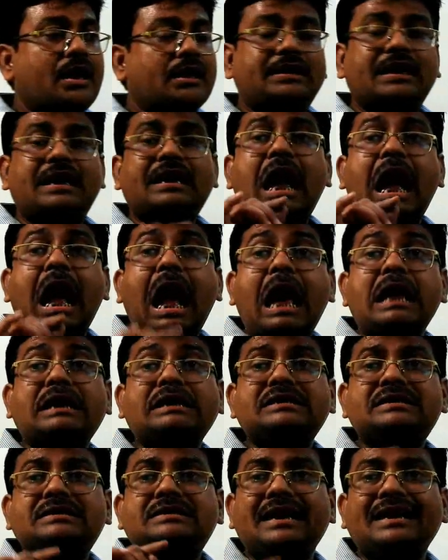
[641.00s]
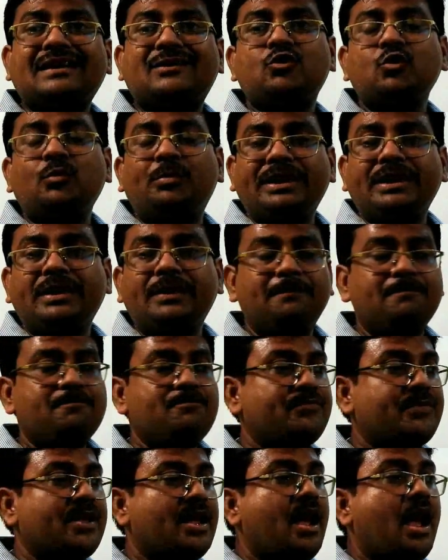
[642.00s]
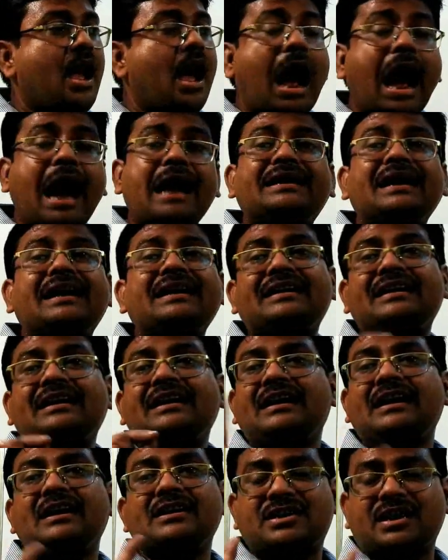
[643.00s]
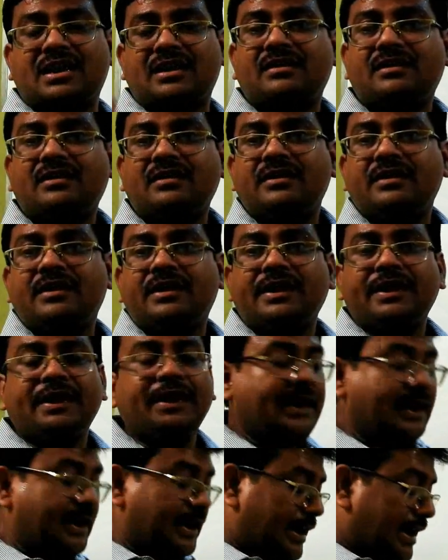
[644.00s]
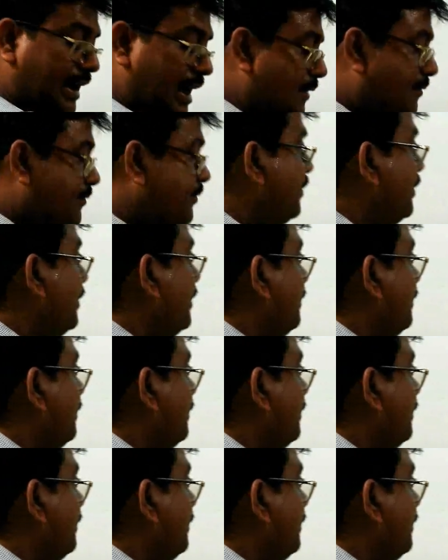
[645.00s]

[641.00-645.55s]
then R is said to be identity relation if